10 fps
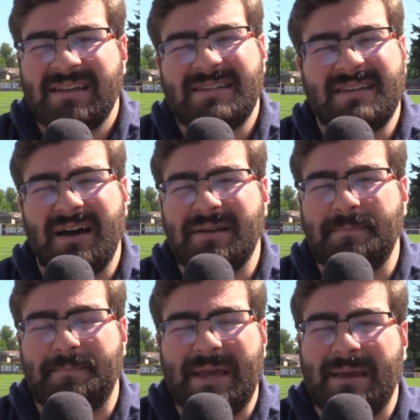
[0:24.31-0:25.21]

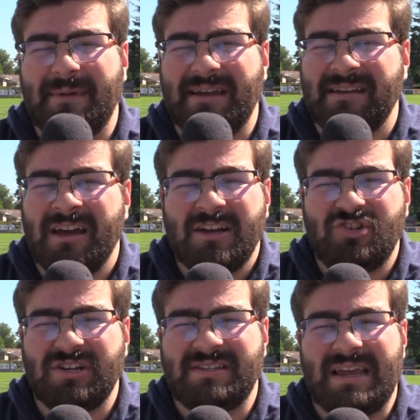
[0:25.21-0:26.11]
Sun beaming.
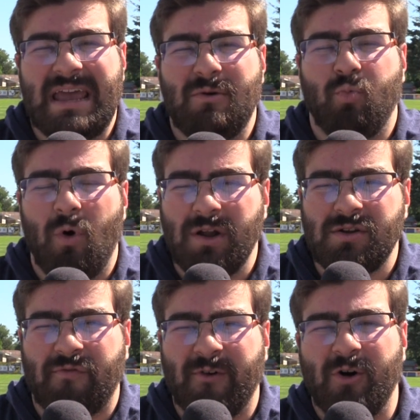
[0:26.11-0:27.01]
Just a
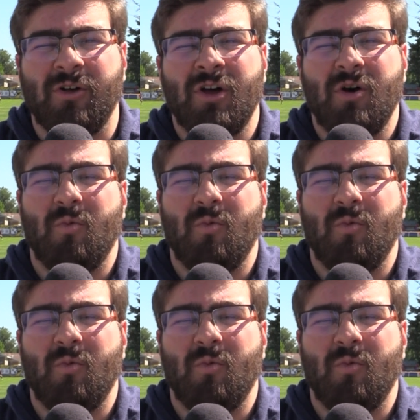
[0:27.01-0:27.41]
wonderful,